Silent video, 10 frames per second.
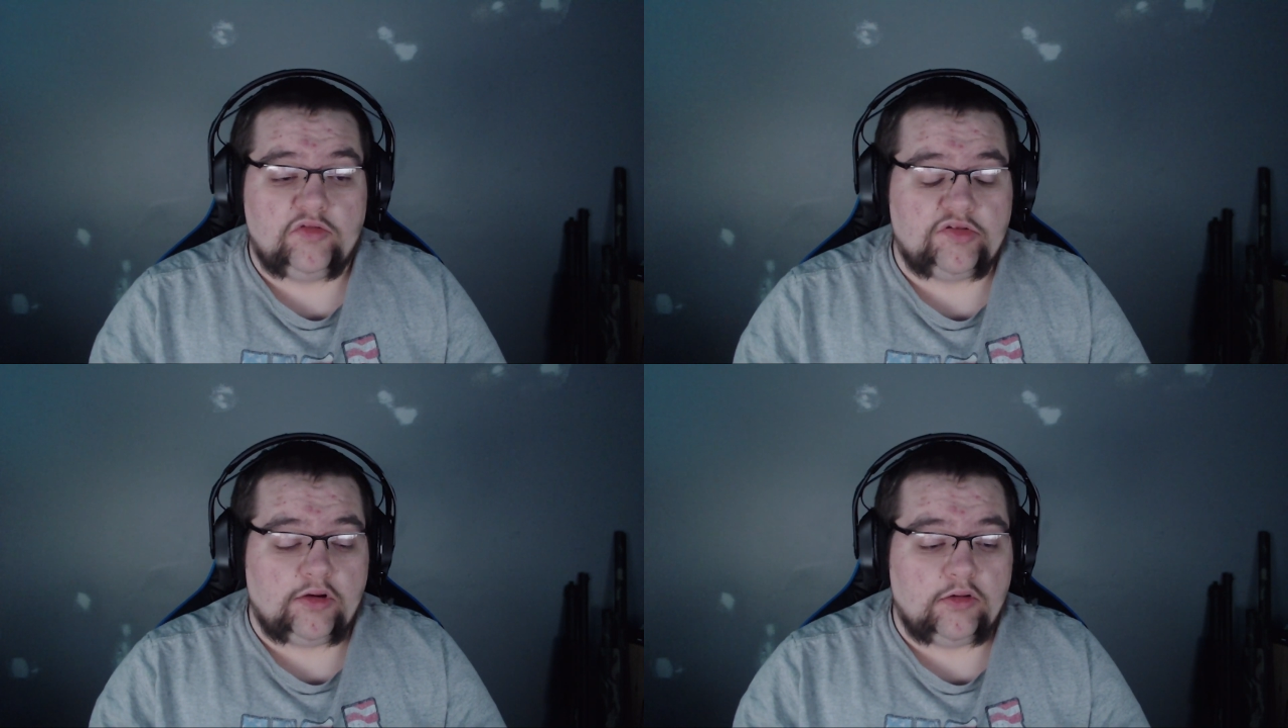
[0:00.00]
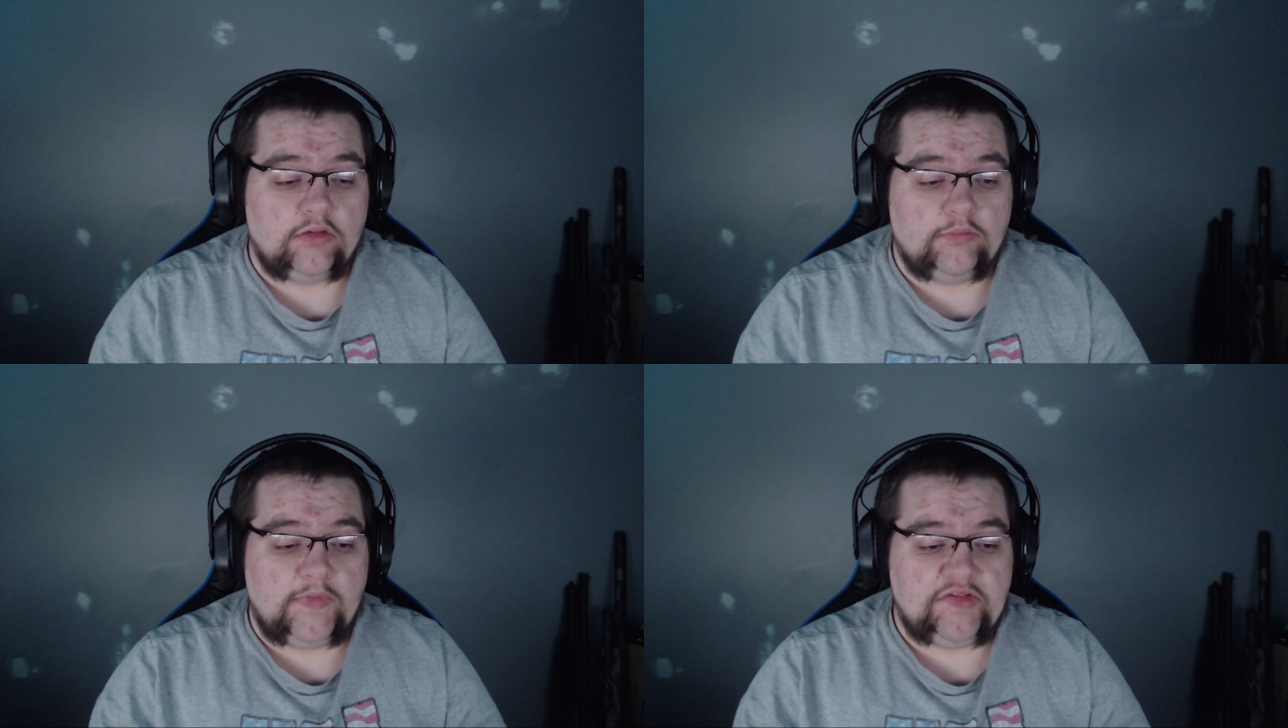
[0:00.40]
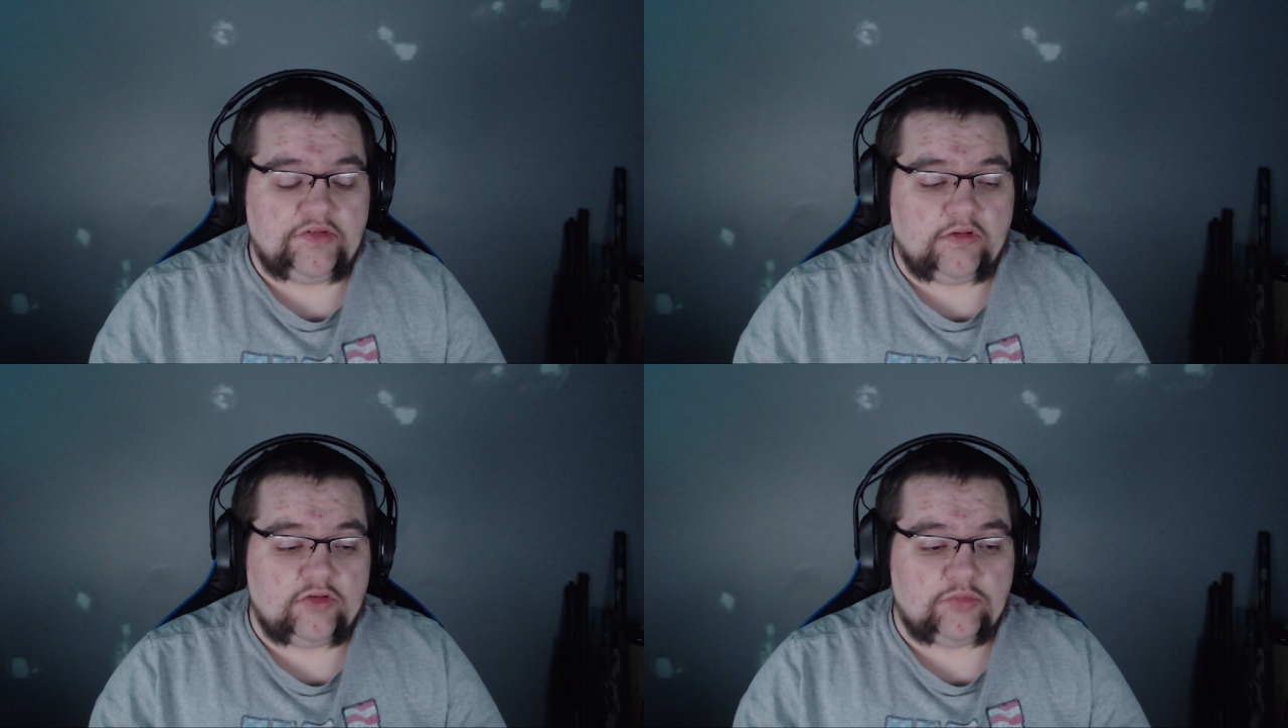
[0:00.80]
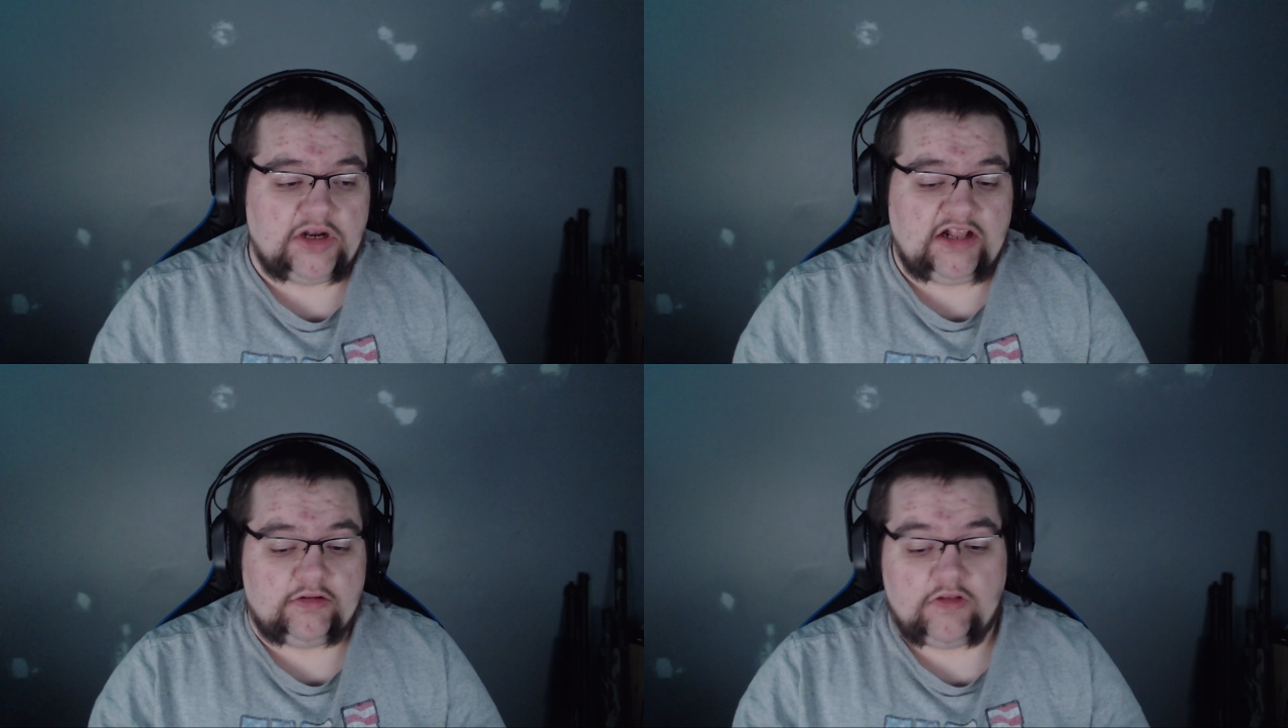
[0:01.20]
So basically, I just
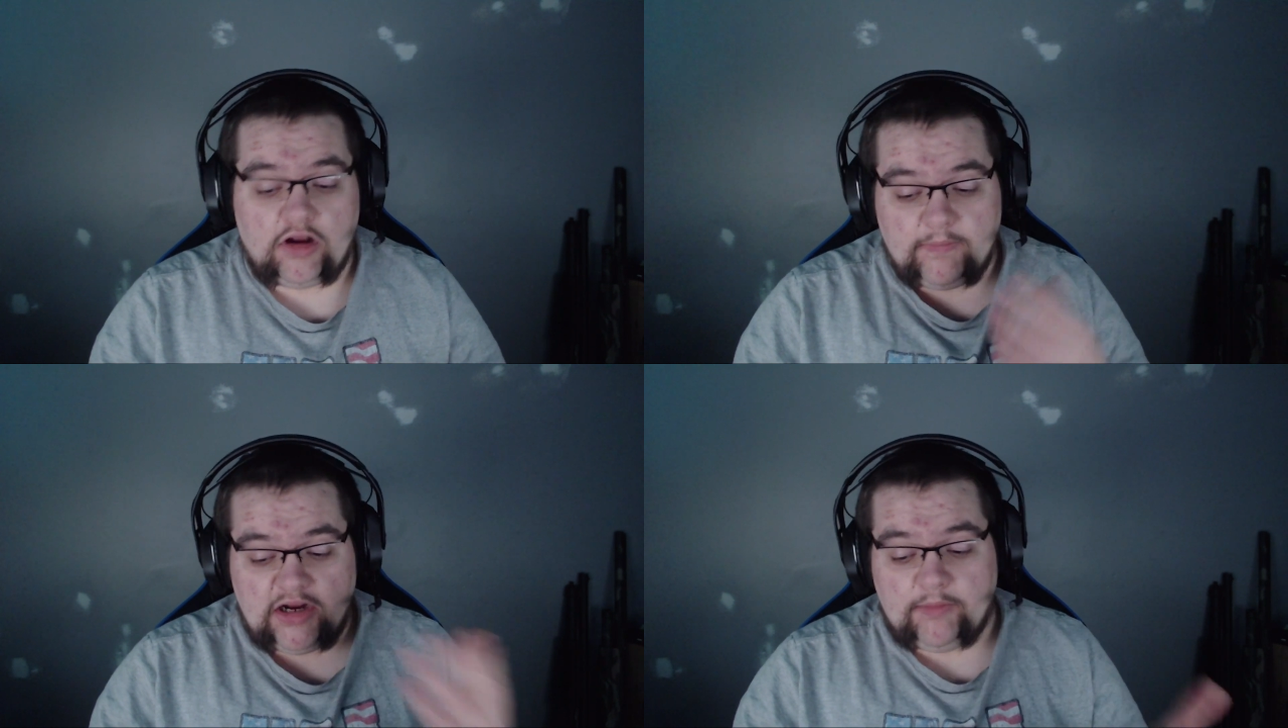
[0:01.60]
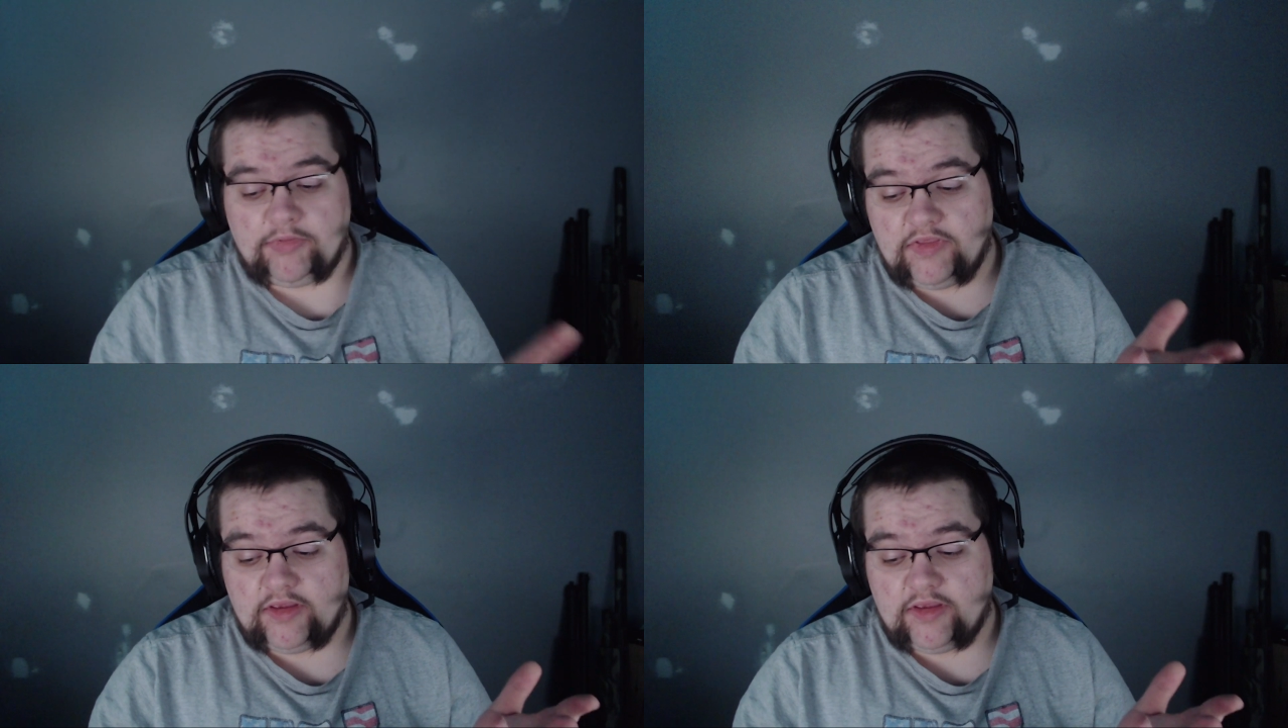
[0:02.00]
want to talk about a couple